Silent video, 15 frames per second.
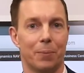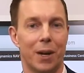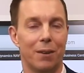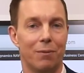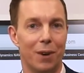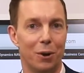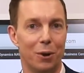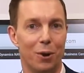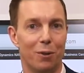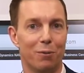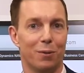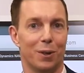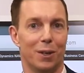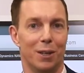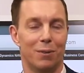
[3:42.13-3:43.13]
And very
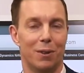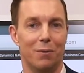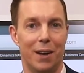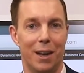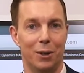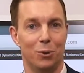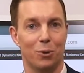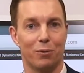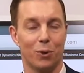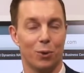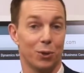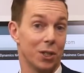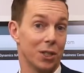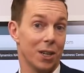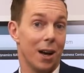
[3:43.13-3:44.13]
often, if the value, of
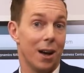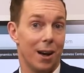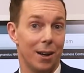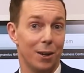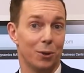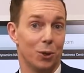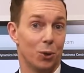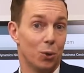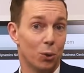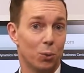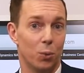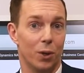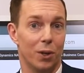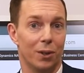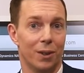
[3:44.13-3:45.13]
course, is high on the
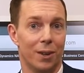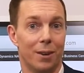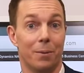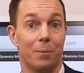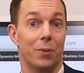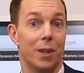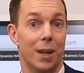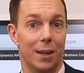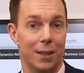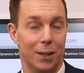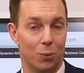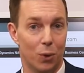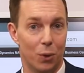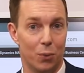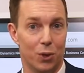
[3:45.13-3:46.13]
goodwill, then
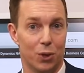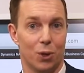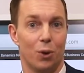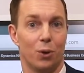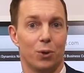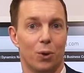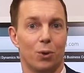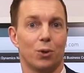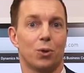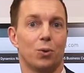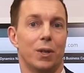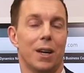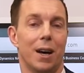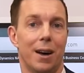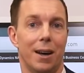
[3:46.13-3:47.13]
it will result also
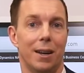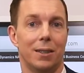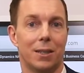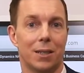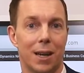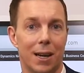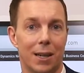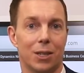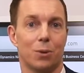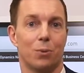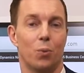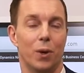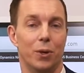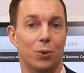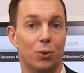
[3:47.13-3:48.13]
in a high tax
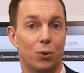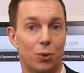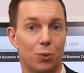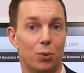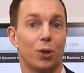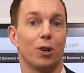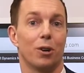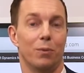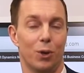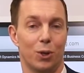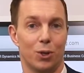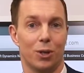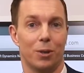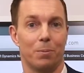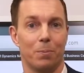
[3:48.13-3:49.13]
when you do the
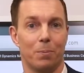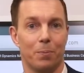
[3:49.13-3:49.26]
conversion.